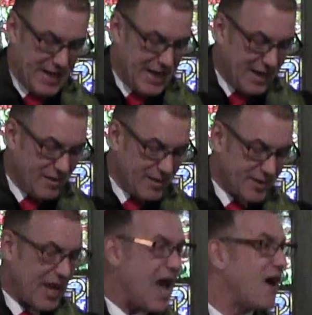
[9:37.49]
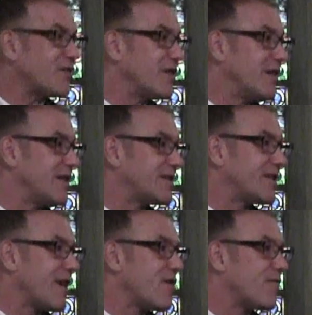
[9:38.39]
In English, after
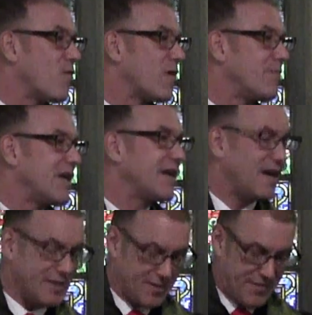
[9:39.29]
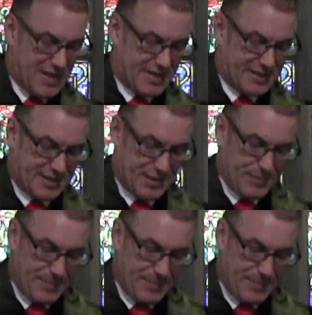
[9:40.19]
this, therefore, because of this.